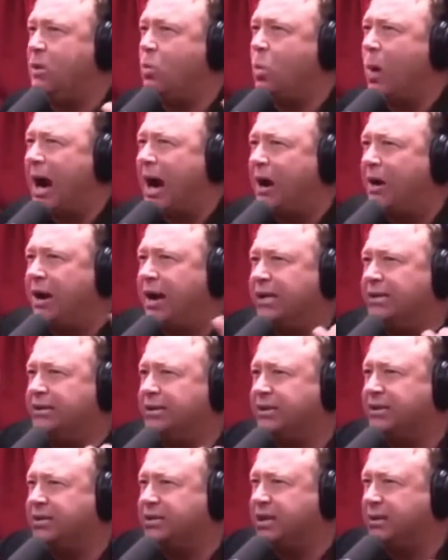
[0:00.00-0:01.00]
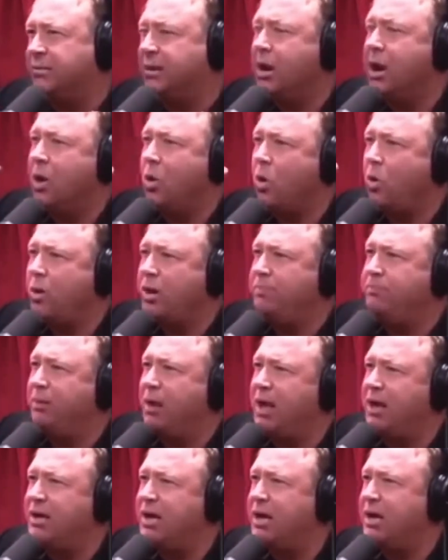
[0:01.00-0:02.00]
wirehead system where we
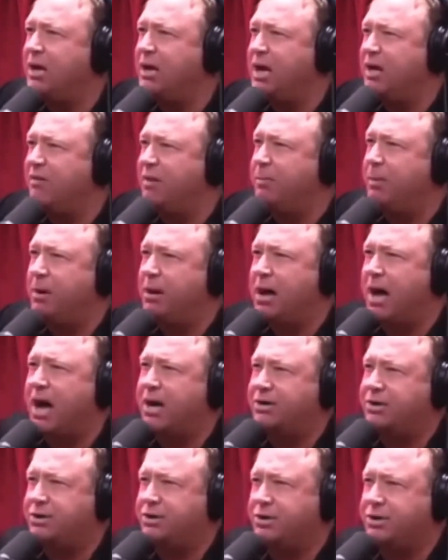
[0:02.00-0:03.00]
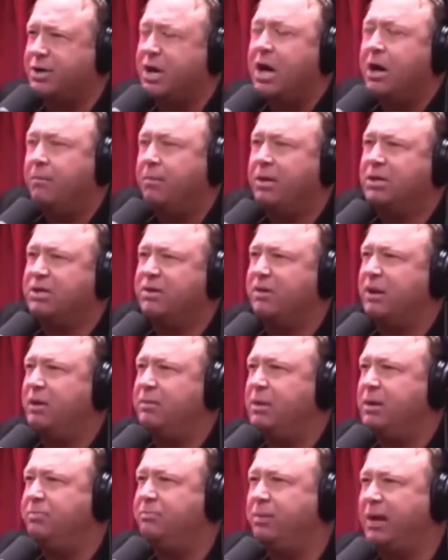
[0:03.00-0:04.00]
plug in and give up on consciousness because of
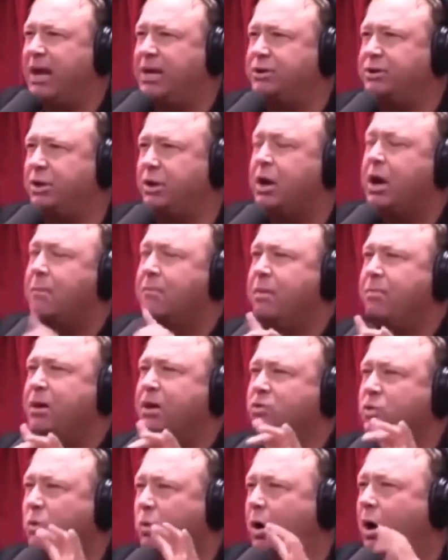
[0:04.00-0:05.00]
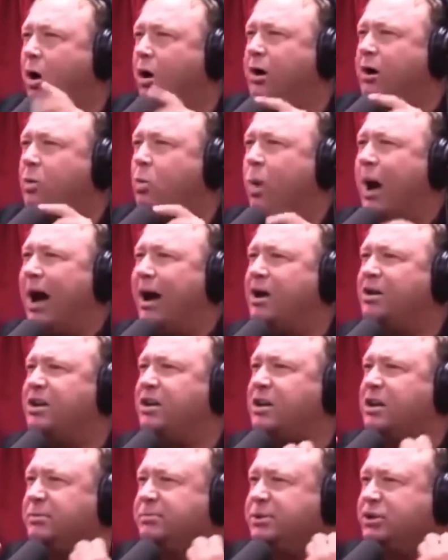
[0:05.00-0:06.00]
unlimited pleasure, but because we were already wired in
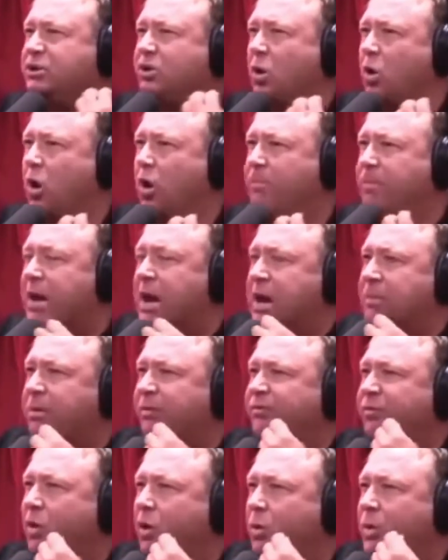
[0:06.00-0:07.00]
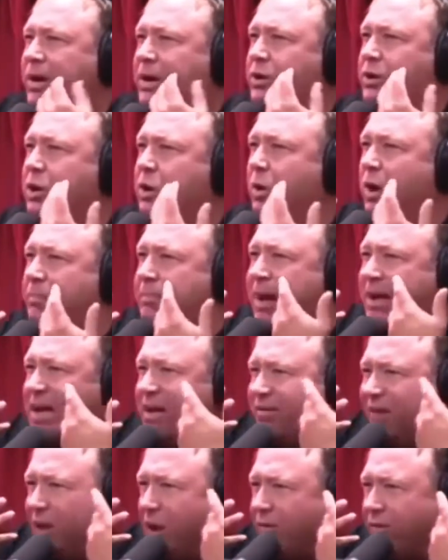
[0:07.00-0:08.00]
and absorbed before we knew it by
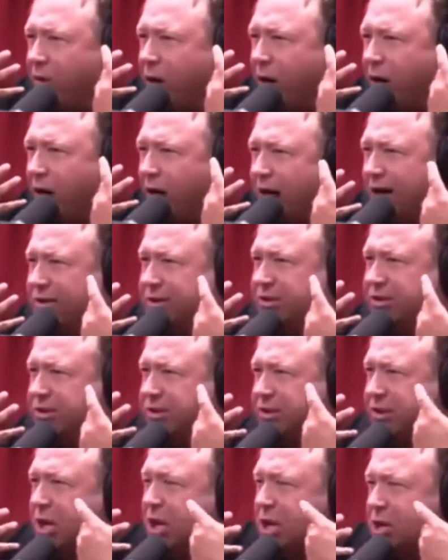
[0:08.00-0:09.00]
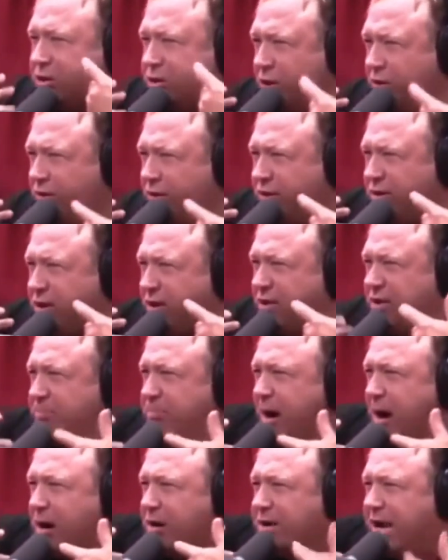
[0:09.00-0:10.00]
giving over our consciousness to this system
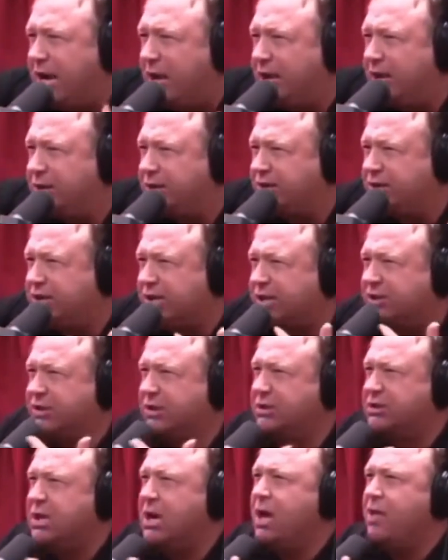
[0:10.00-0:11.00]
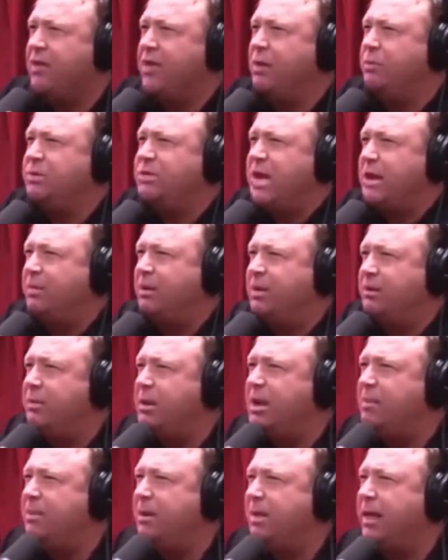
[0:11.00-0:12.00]
by our daily decisions that it was able to
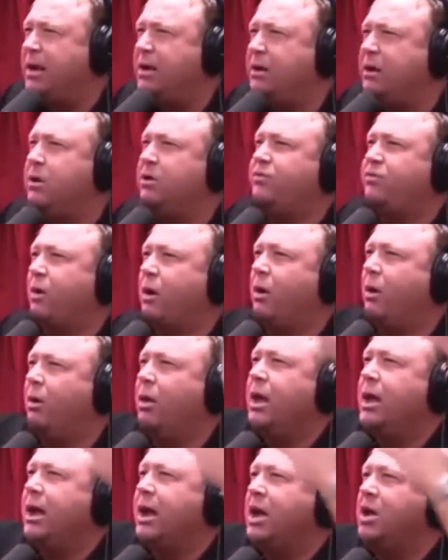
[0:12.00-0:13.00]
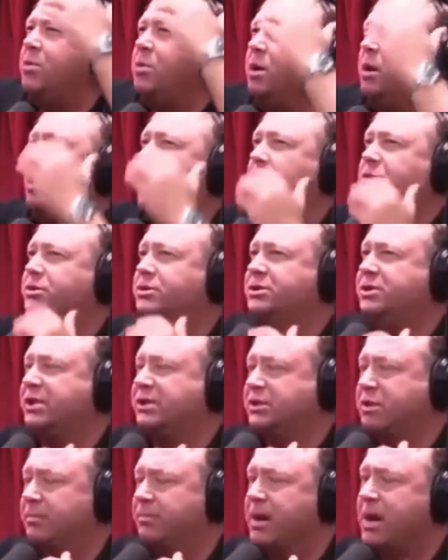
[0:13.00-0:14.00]
manipulate and control into a larger system.